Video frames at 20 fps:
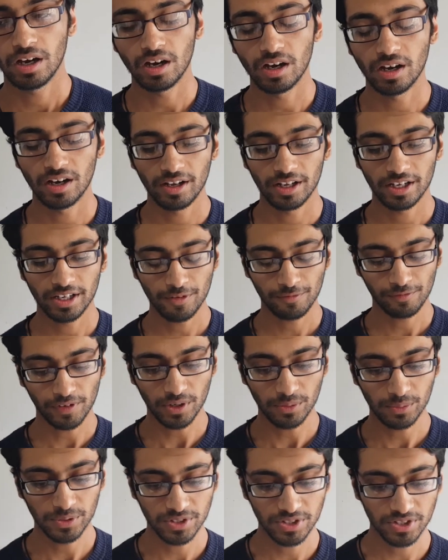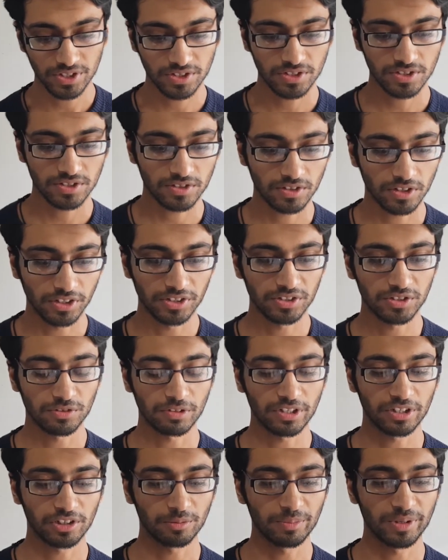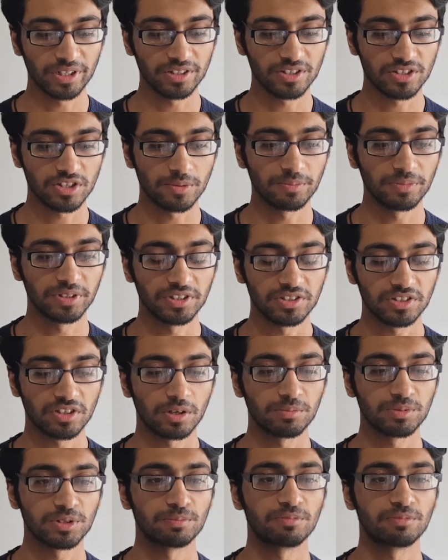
If I was going to recommend somebody to come